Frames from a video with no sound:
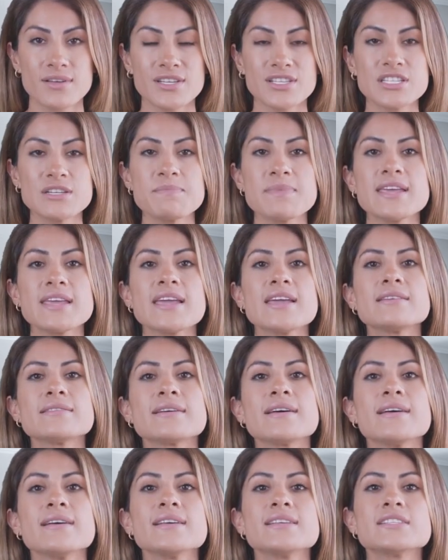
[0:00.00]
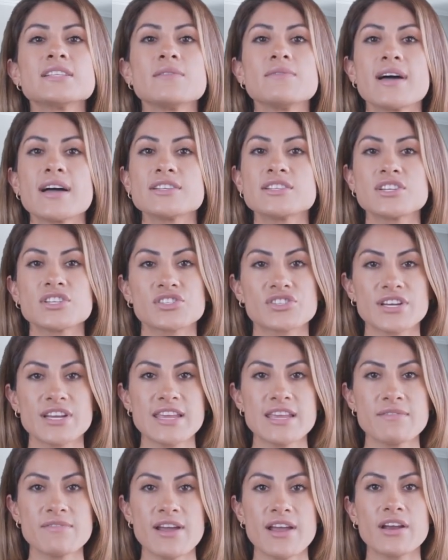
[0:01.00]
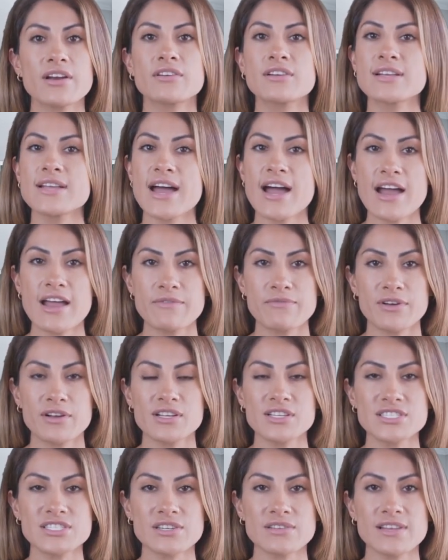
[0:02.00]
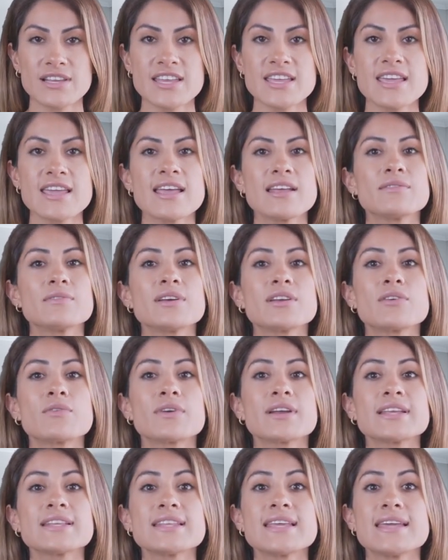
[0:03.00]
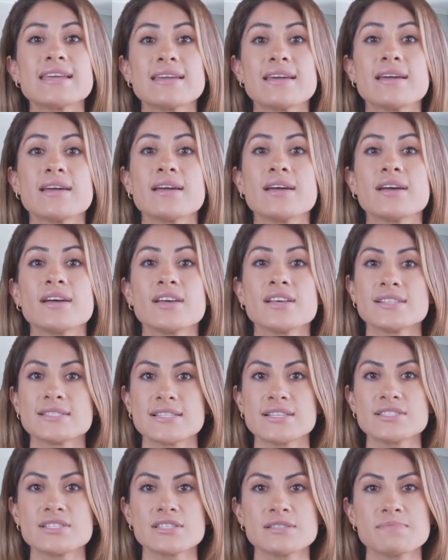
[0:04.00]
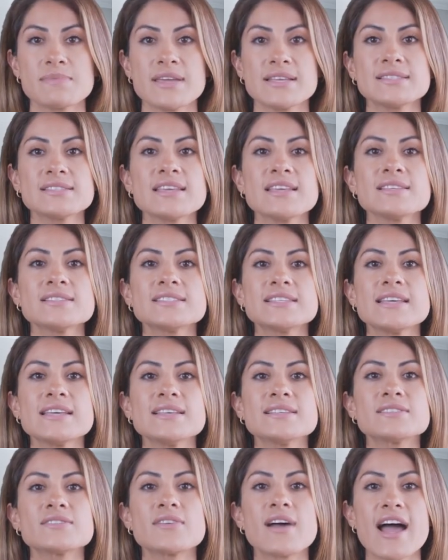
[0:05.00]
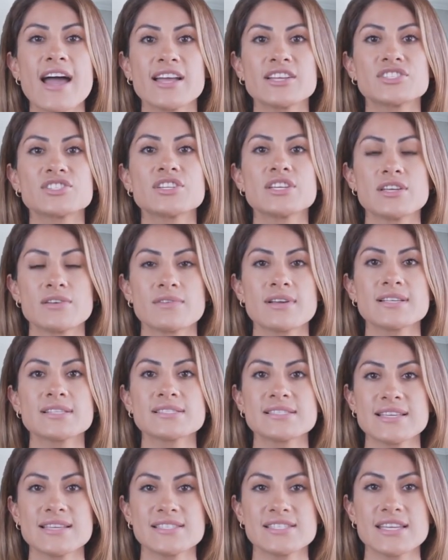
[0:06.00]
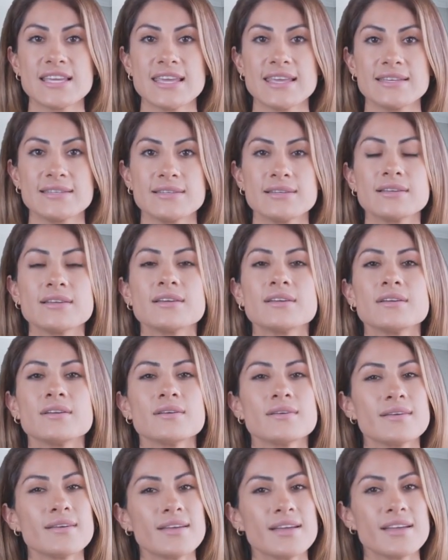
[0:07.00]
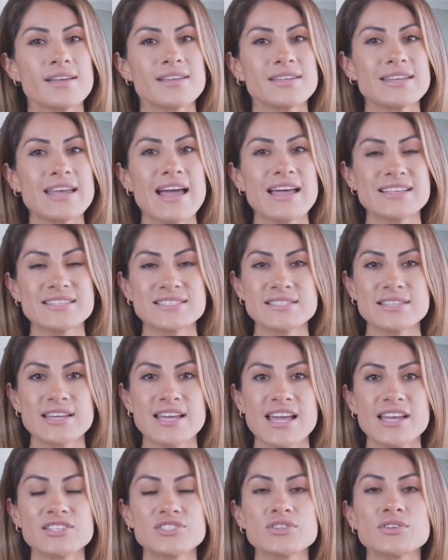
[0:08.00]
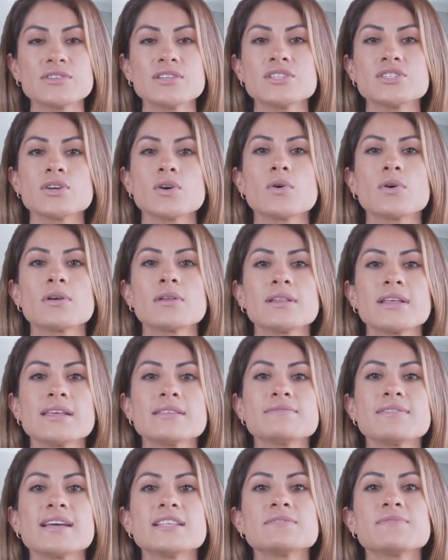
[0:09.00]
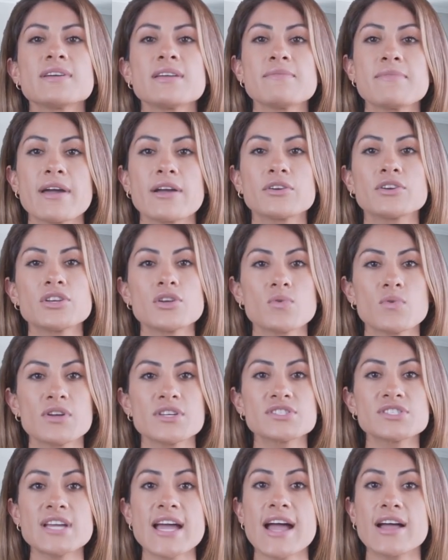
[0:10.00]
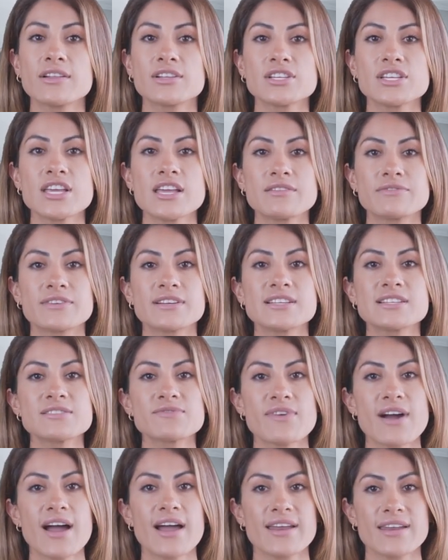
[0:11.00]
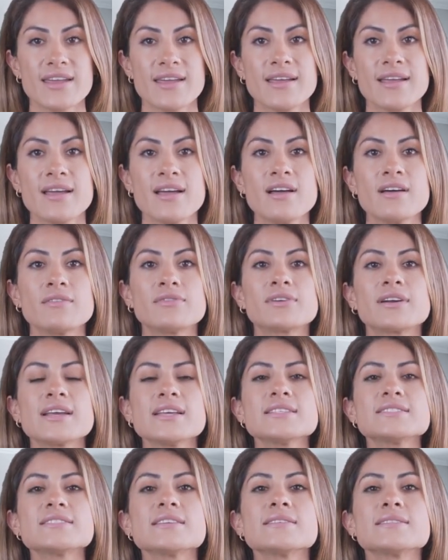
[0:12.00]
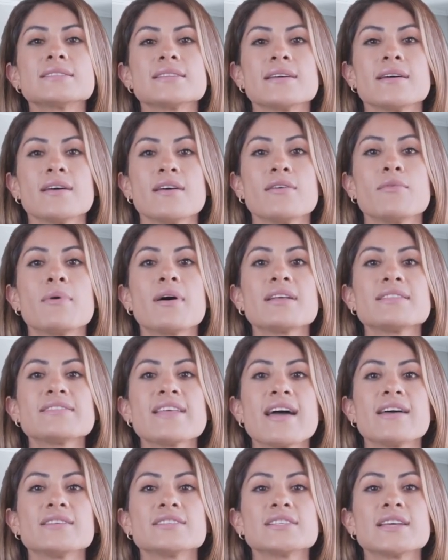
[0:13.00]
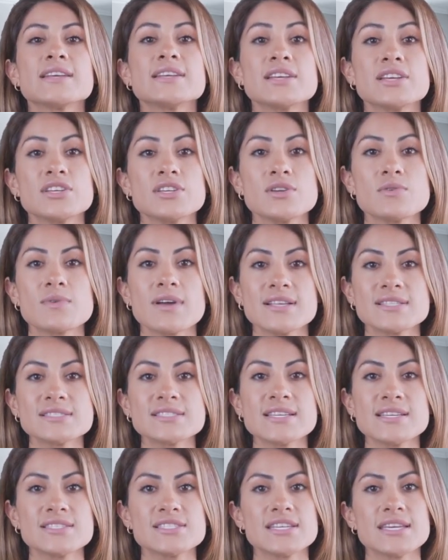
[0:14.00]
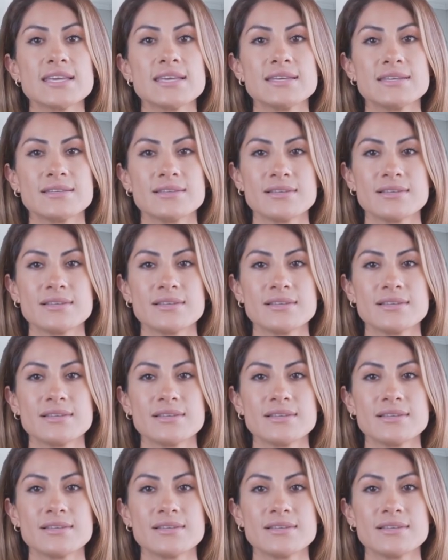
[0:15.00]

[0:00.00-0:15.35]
To begin, select a trading pair with high volatility and liquidity, such as BTC/USDT. Next, enter the total investment amount you wish to allocate for this bot, for instance, 1,000 USDT.